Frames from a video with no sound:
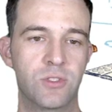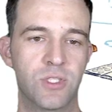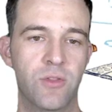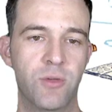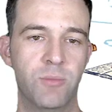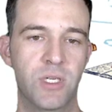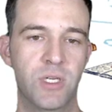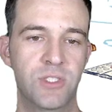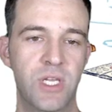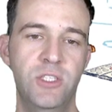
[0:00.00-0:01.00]
on them
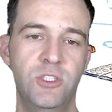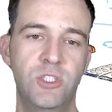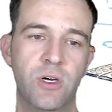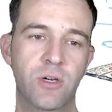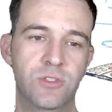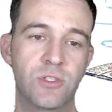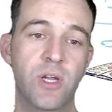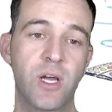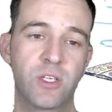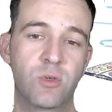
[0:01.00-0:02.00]
because hedgehogs are
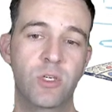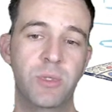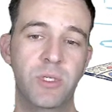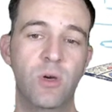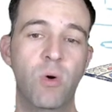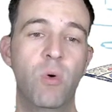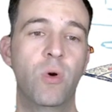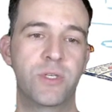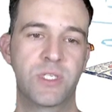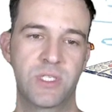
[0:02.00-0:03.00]
not creepy
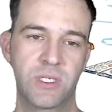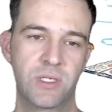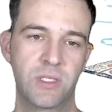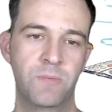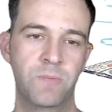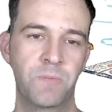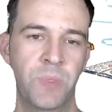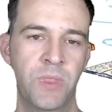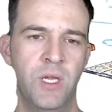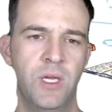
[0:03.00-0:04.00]
or stinky.
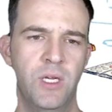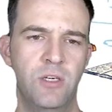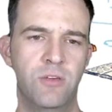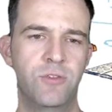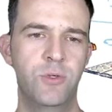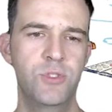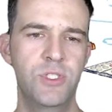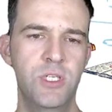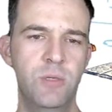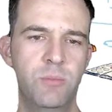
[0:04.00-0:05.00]
If you
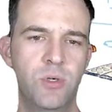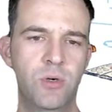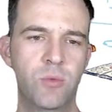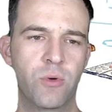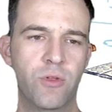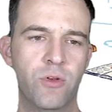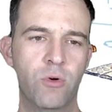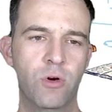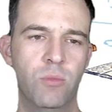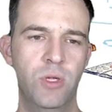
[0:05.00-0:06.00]
see a book with
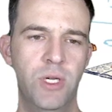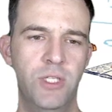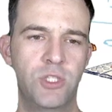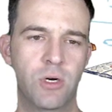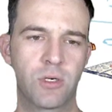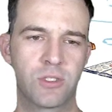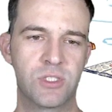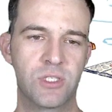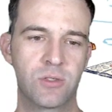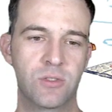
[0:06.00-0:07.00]
adorable hedgehog
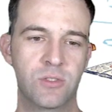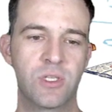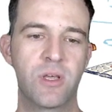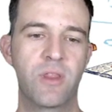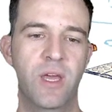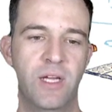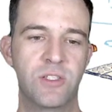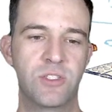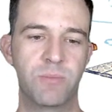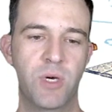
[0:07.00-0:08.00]
stickers,
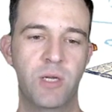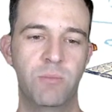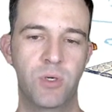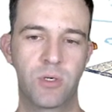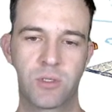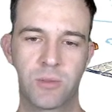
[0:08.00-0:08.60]
that's my book.